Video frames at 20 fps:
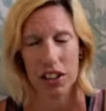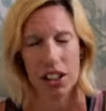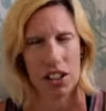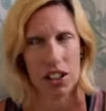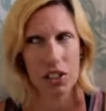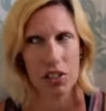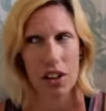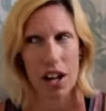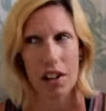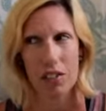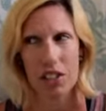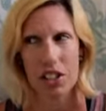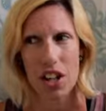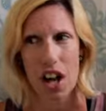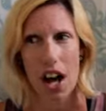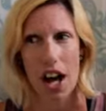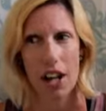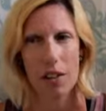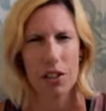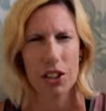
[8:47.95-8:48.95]
and you don't have the
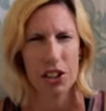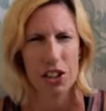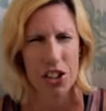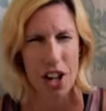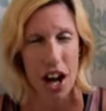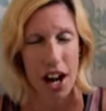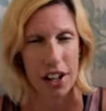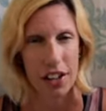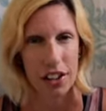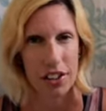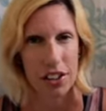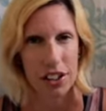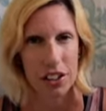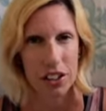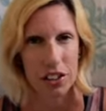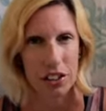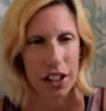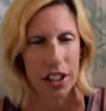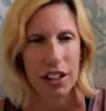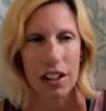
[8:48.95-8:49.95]
time and you're tired and
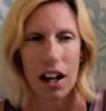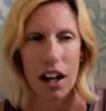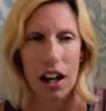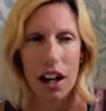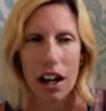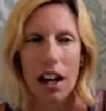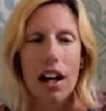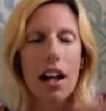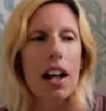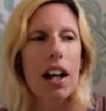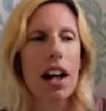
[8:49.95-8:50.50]
you're like, I'll